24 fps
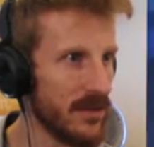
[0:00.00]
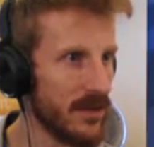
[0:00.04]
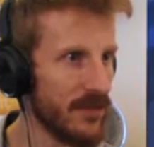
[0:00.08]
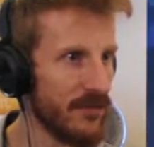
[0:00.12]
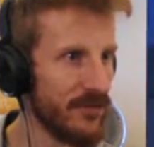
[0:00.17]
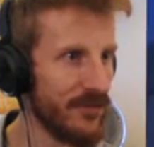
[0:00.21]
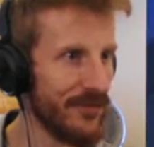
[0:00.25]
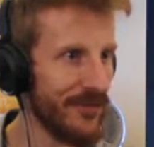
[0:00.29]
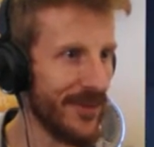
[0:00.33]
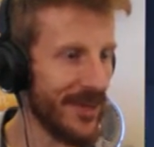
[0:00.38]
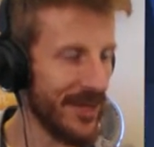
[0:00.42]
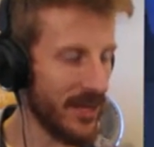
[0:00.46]
A
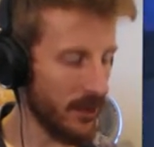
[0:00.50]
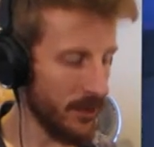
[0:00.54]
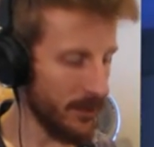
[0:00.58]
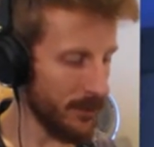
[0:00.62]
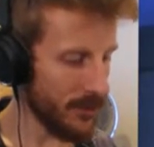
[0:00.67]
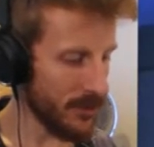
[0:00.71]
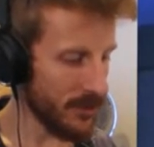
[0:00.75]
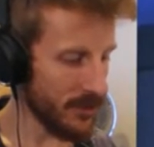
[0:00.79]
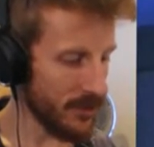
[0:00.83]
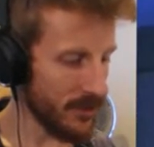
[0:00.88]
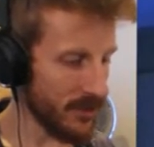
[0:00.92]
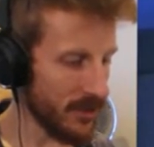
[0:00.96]
flare,
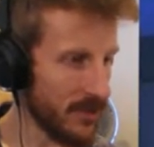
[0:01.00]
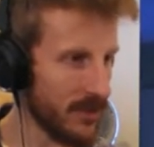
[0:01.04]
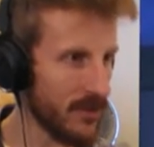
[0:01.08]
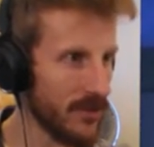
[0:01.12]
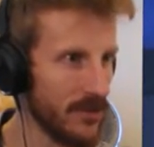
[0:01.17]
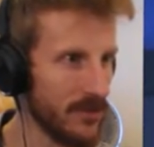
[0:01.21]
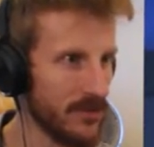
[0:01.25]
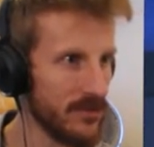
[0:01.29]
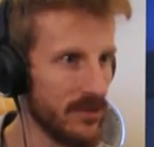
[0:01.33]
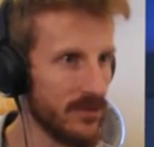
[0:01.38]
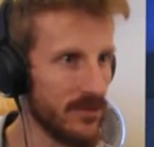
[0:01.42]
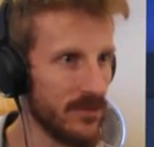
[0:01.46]
but you need
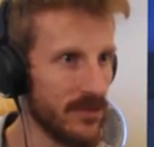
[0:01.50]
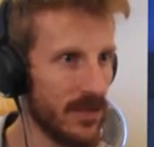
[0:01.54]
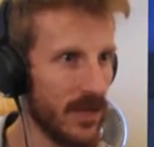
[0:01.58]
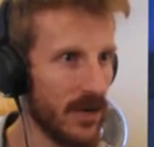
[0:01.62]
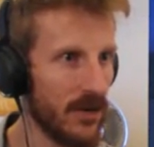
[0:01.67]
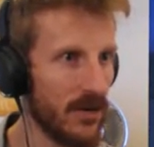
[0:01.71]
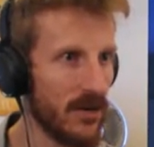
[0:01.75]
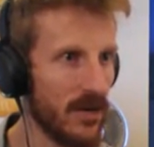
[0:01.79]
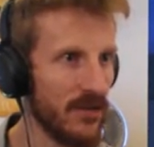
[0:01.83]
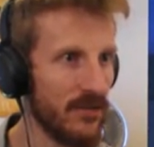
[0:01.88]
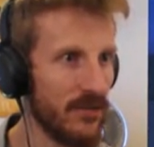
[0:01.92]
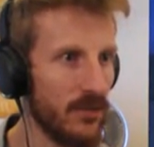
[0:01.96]
those to
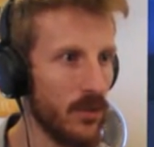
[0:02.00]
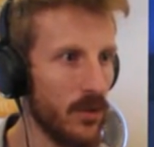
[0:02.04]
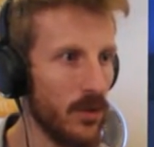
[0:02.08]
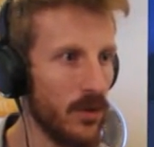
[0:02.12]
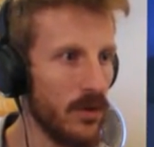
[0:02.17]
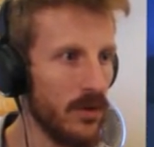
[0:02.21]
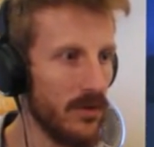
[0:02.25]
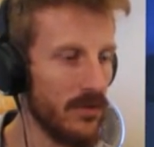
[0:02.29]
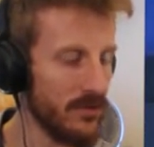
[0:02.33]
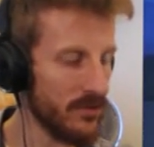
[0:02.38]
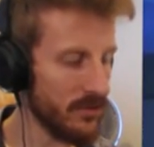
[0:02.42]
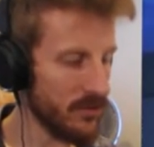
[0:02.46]
scare off
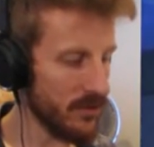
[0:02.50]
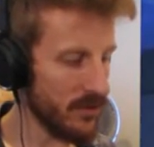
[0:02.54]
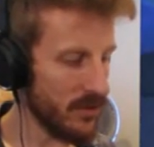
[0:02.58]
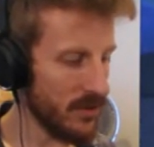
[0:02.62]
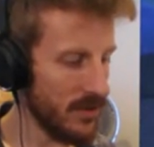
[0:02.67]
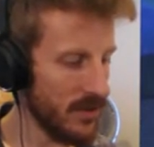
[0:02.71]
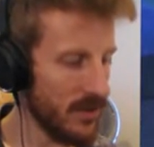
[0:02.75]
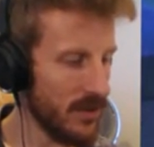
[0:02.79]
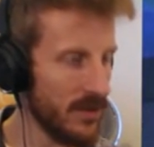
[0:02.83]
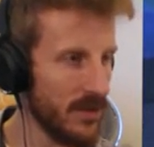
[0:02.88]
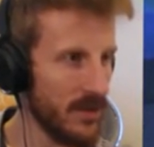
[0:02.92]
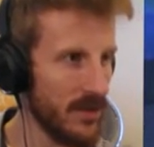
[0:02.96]
wolves.
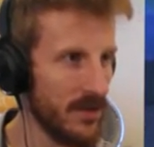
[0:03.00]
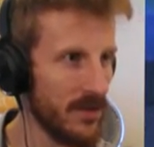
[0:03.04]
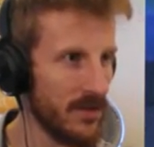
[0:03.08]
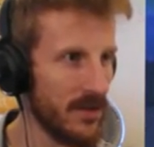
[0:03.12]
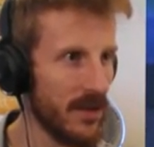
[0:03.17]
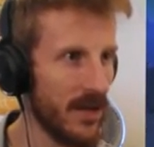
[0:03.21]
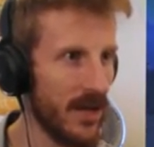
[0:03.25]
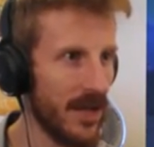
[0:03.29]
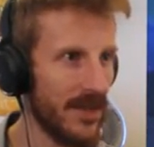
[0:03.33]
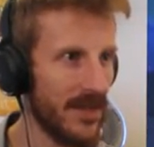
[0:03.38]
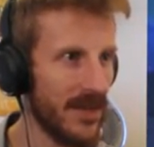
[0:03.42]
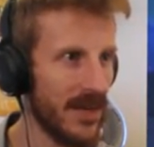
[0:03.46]

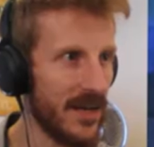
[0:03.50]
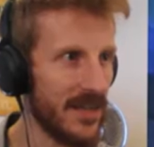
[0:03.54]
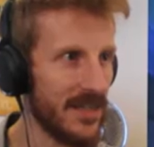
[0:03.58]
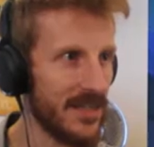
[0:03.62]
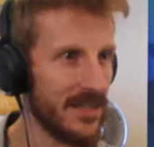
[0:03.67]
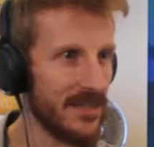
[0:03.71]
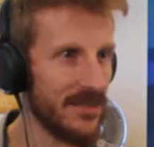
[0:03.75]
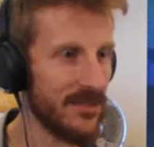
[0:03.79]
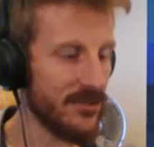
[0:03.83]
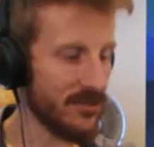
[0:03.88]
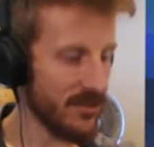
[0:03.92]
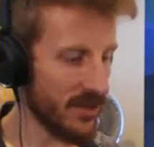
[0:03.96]
Not that I
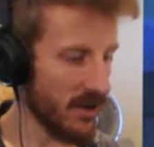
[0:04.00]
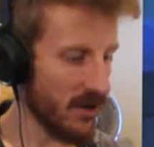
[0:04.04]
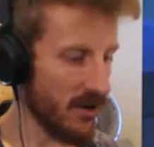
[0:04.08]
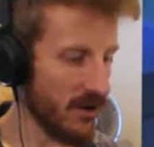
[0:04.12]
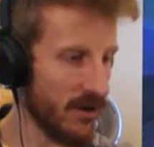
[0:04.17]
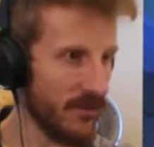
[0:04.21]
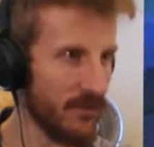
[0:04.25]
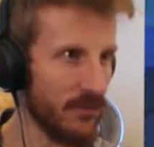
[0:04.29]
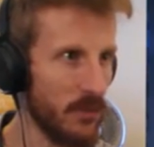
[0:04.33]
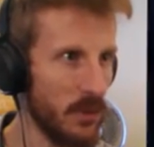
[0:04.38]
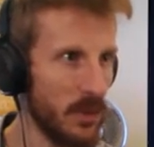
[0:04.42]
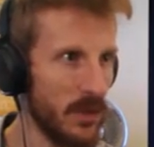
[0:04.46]
need to
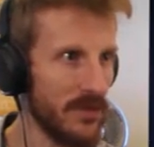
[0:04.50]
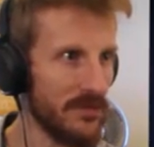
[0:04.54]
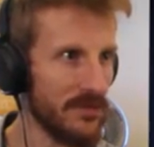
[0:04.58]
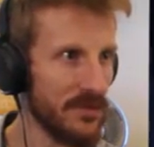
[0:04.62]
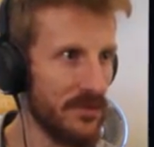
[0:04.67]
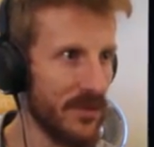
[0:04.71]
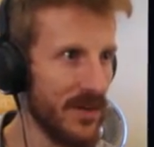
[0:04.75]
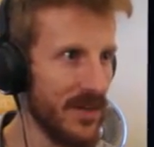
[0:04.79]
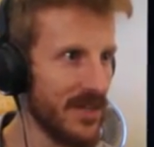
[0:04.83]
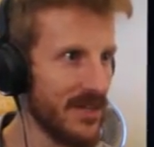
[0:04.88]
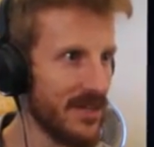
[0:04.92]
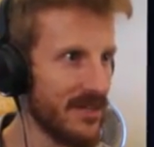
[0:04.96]
scare off wolves.
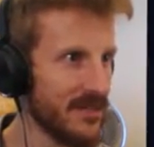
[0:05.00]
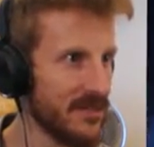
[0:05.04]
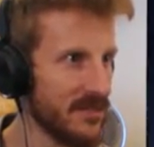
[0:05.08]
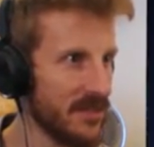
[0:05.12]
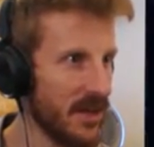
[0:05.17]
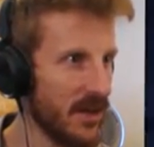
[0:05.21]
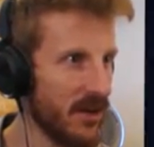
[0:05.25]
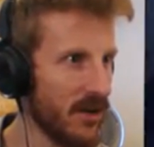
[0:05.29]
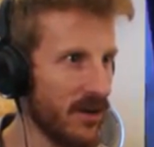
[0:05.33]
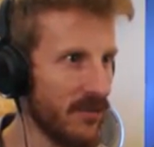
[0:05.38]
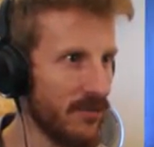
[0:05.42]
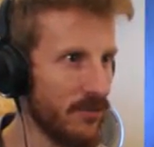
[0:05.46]
If I need to
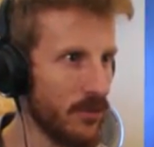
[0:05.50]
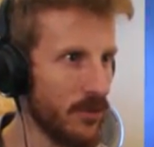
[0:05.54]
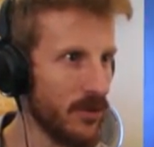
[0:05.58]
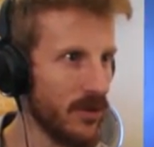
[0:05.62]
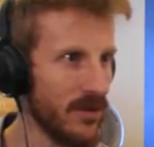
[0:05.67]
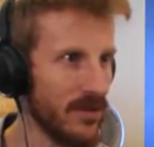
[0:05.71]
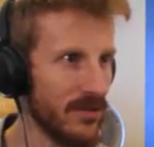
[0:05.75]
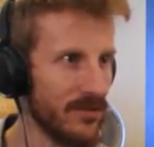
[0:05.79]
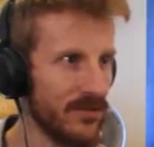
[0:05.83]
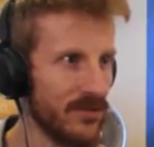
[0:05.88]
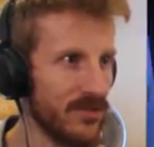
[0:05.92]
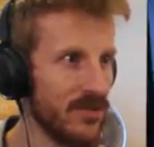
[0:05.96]
scare off
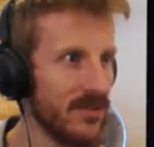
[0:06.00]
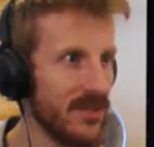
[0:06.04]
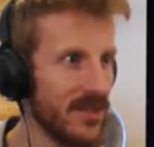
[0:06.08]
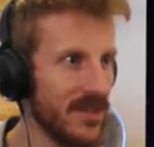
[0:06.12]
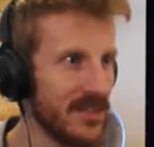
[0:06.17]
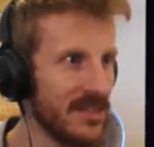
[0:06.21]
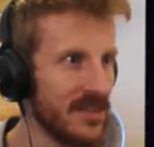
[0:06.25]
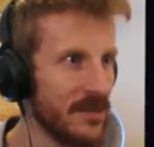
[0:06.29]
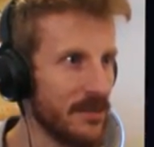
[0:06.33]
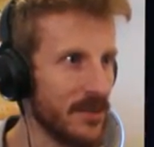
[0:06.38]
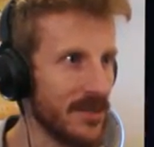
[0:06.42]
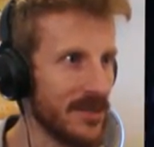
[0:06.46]
wolves,
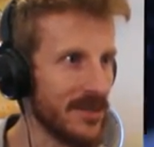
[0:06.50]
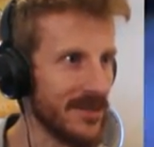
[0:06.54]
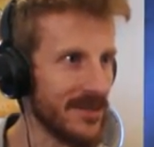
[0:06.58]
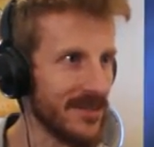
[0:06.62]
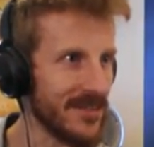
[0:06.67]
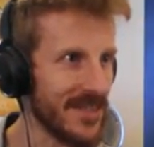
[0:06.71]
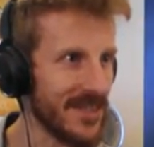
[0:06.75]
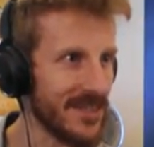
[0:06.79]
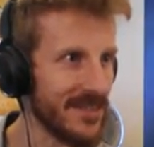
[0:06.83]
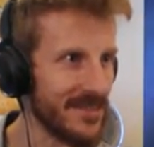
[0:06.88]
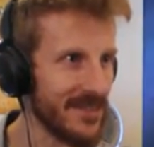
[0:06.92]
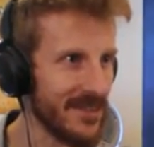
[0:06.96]
I'll give them a little
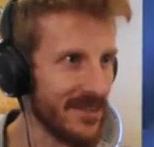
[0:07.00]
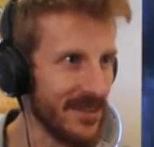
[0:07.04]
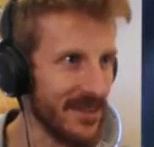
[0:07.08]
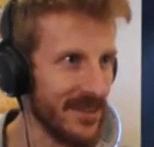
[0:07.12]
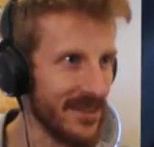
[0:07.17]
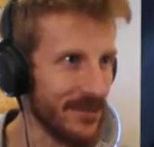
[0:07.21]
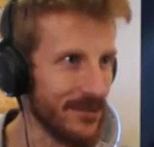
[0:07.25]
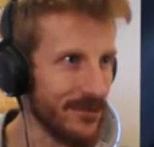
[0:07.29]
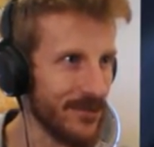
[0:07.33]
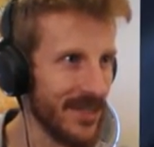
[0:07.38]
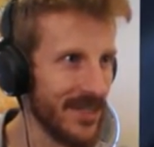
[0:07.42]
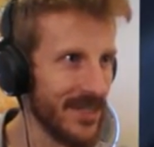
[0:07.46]
taste of
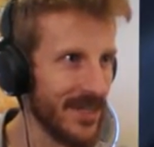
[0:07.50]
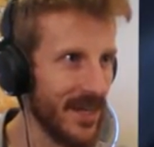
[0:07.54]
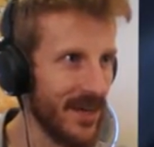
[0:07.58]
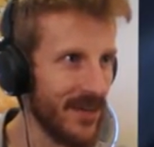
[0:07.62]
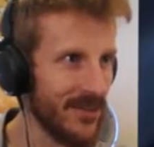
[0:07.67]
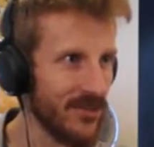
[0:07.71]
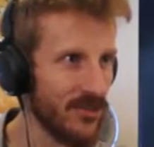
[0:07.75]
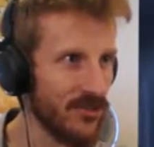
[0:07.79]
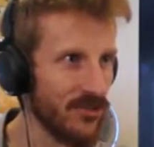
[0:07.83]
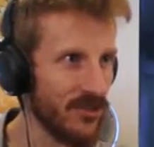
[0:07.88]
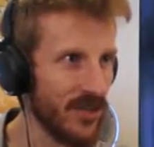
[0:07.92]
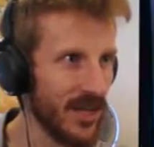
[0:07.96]
this. Right
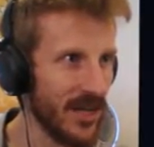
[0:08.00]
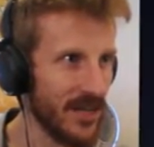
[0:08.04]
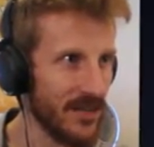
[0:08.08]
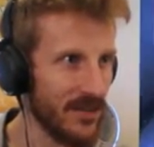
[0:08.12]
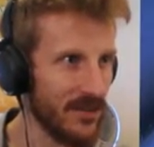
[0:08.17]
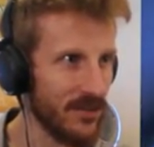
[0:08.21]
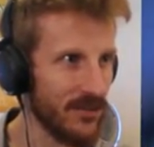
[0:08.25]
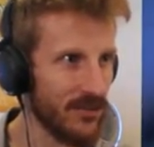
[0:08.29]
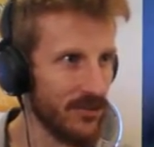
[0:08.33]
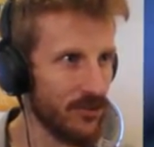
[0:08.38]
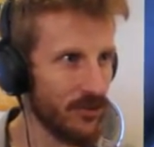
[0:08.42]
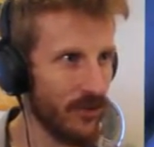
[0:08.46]
down the
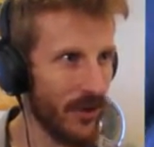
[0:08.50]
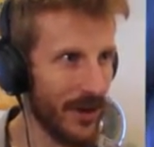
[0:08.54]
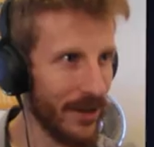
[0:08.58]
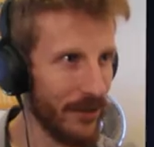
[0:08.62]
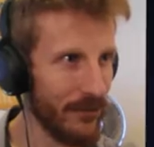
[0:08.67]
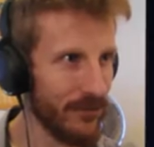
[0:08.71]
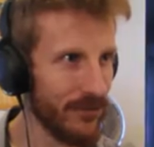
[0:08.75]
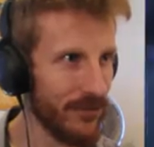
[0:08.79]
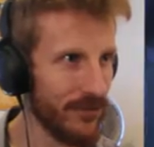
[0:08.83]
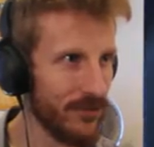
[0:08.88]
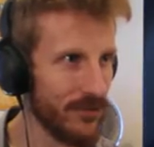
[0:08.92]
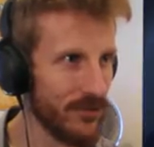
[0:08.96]
sights.
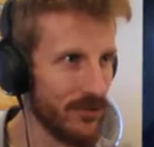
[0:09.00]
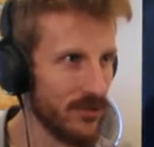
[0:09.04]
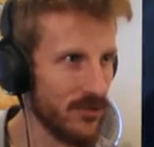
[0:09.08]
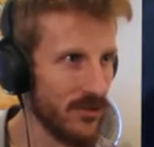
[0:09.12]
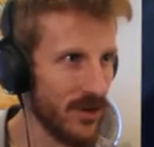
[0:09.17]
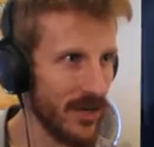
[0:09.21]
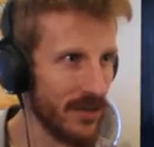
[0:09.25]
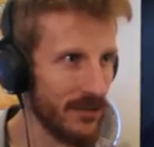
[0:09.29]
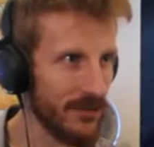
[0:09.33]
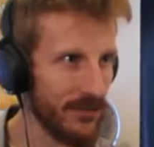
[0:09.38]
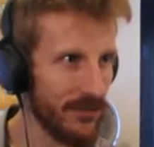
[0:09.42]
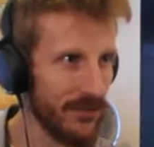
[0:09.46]
Strafe.
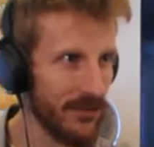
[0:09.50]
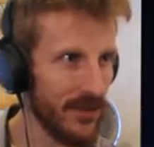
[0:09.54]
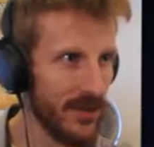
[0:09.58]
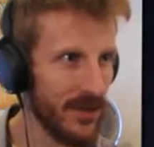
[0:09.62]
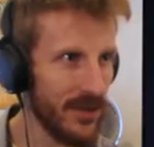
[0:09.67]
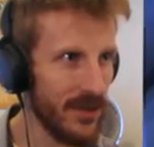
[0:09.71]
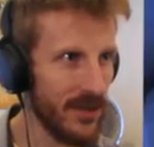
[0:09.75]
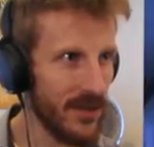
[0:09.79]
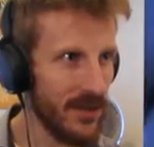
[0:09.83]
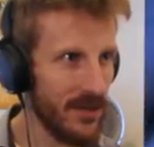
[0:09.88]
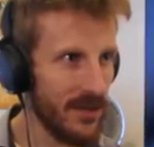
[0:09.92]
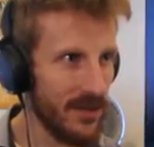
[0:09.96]
Strafe.
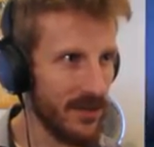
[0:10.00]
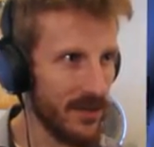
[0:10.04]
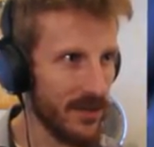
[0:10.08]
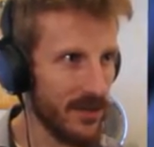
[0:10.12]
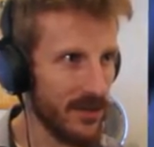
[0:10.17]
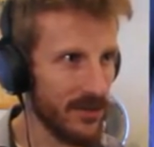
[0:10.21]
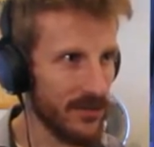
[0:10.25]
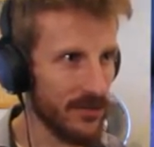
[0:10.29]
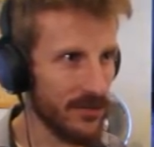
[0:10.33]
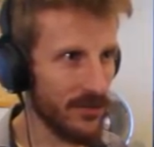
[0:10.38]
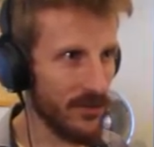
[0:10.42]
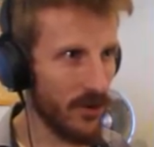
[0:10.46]

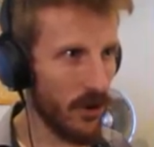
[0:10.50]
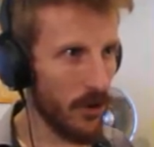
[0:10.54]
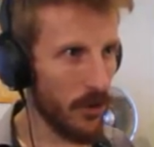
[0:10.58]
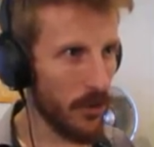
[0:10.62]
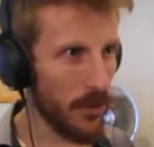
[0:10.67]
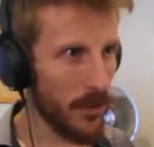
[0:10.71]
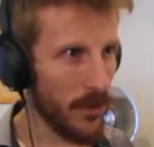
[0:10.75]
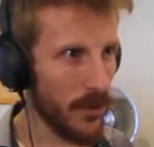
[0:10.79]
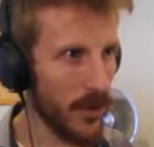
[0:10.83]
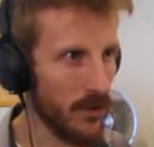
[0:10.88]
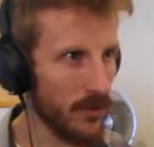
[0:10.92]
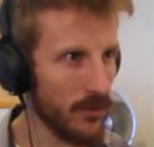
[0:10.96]

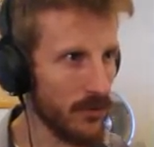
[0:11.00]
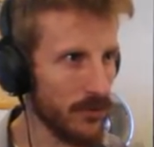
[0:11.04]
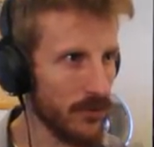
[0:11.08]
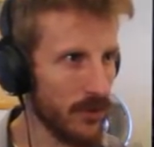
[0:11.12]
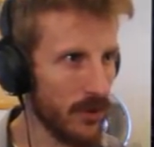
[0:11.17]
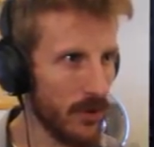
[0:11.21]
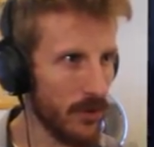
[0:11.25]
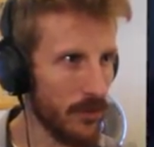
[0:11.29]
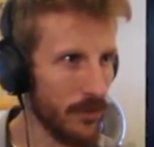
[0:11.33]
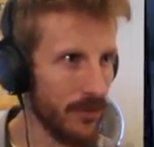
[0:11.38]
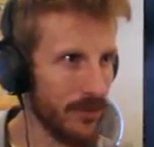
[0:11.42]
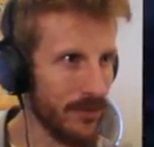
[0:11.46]
Scope, no
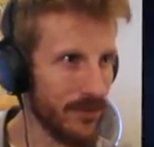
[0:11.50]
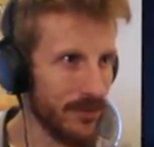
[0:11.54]
scope,